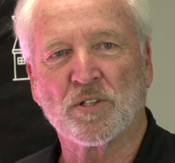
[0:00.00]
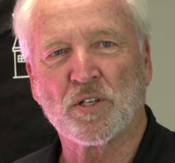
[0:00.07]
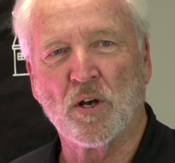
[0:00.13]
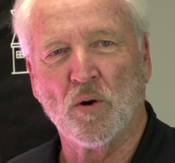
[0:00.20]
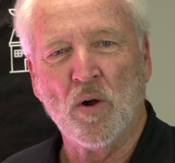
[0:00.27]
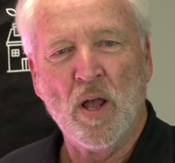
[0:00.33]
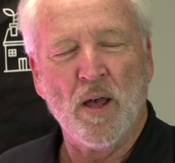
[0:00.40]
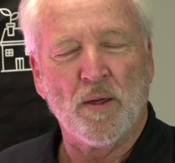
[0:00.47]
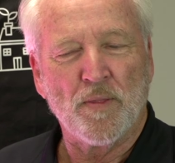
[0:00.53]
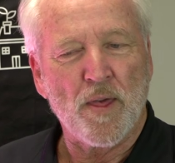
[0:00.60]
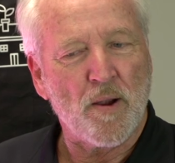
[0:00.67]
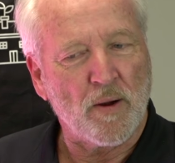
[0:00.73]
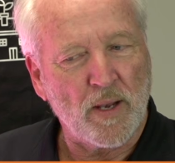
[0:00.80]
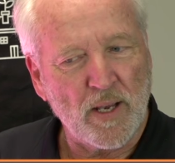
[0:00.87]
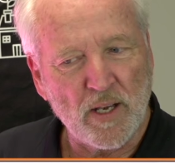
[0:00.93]
So
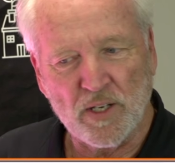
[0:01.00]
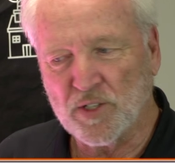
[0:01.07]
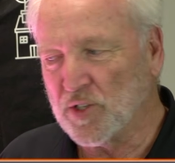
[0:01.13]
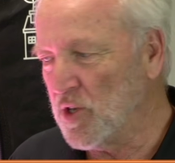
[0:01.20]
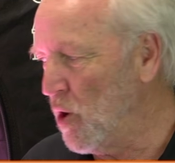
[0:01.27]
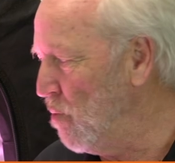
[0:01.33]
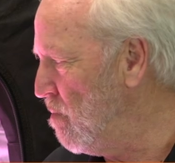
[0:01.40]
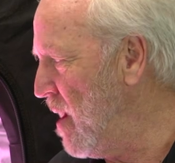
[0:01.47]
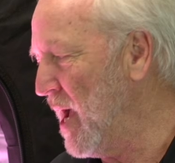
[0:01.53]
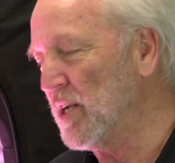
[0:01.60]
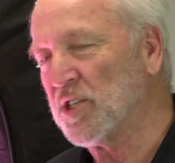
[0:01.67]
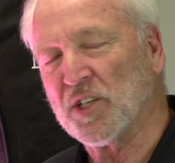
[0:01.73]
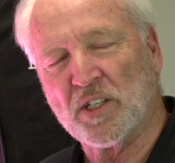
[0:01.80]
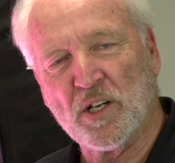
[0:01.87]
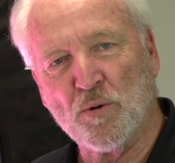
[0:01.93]
there is no
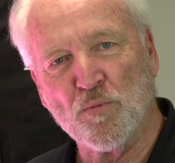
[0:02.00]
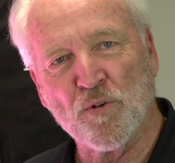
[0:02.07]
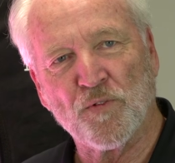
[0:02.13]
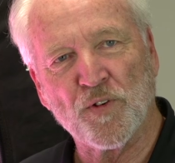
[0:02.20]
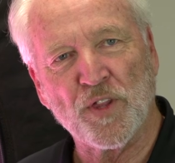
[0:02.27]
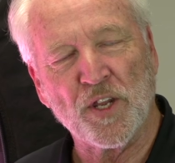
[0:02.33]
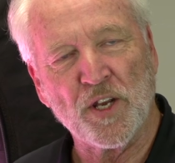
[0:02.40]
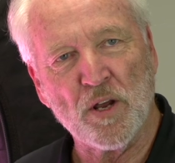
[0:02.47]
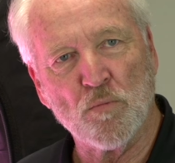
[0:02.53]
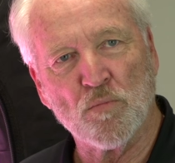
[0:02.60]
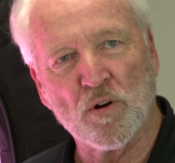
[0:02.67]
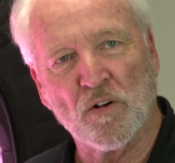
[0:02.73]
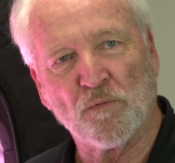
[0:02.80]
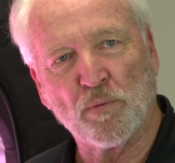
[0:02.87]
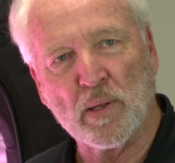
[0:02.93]
magic number for the
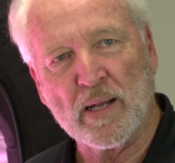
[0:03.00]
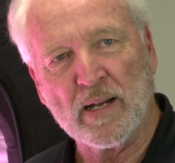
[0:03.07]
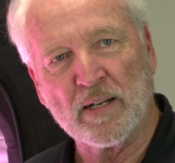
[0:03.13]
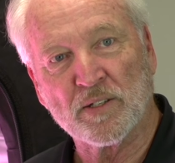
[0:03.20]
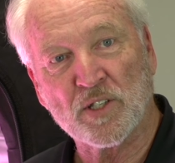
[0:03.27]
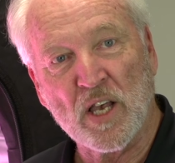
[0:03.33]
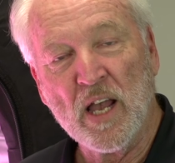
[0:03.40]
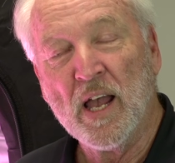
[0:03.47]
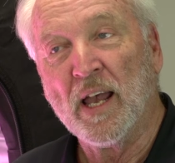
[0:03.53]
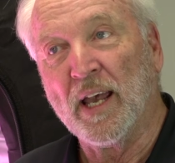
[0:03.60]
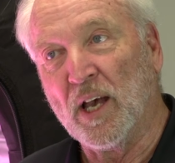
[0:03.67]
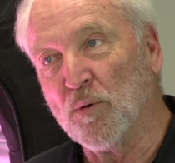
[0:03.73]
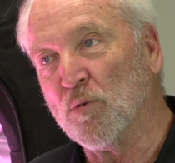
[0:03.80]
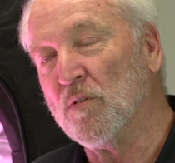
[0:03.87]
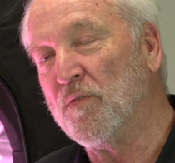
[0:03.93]
number of plants.
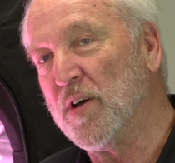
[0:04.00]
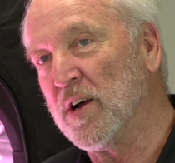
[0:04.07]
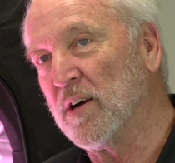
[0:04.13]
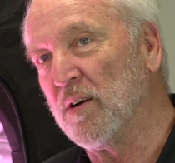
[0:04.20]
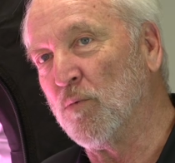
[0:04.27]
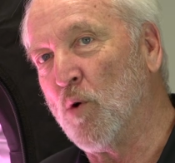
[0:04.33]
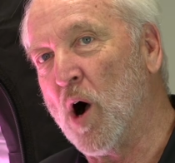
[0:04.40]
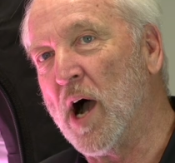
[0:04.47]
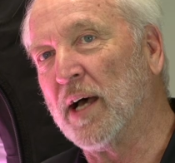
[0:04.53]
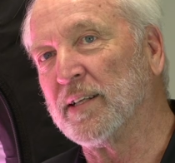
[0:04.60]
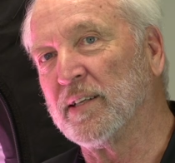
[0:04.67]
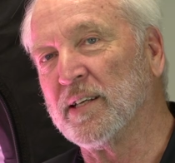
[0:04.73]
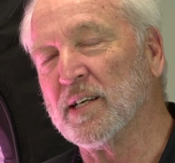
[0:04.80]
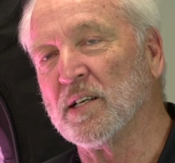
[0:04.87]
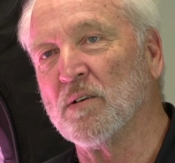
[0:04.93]
It will vary
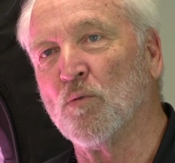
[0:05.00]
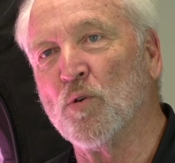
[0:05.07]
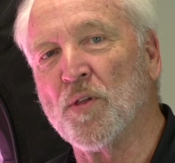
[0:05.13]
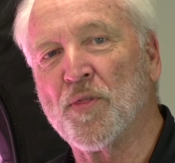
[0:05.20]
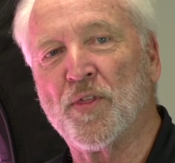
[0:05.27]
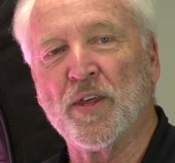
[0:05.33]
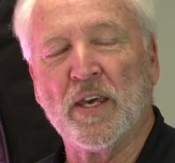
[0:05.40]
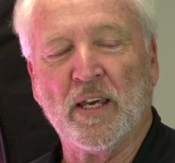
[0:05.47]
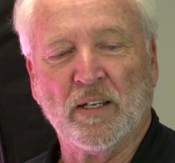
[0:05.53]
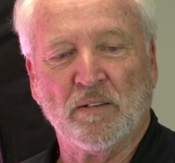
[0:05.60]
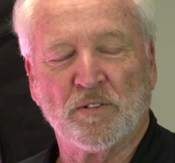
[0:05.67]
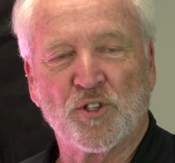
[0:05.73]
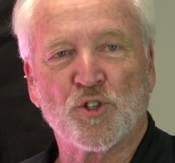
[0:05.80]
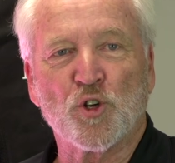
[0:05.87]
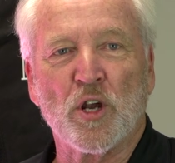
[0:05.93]
widely with the
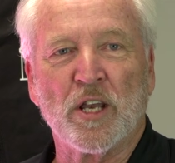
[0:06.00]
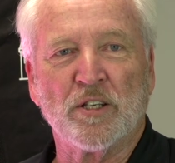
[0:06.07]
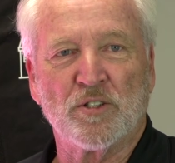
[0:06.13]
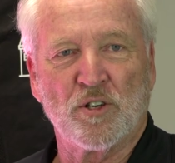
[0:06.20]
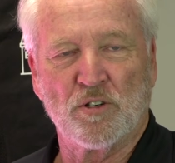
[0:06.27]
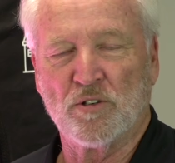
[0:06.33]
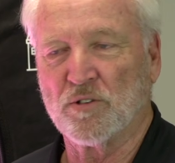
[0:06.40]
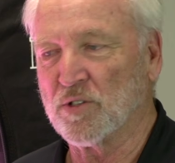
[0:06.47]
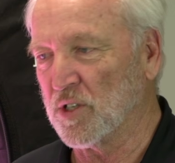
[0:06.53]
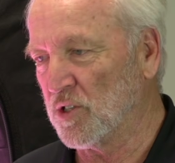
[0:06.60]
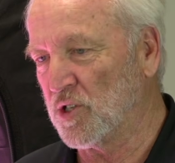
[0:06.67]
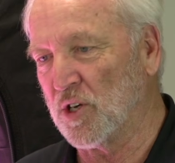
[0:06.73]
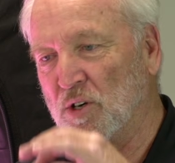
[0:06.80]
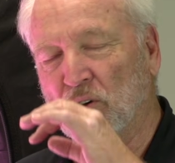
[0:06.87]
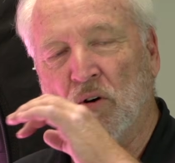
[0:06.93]
strains you're using
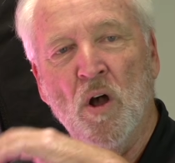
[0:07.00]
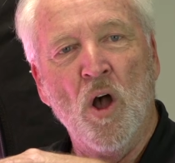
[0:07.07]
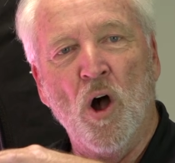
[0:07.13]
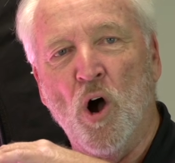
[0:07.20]
too.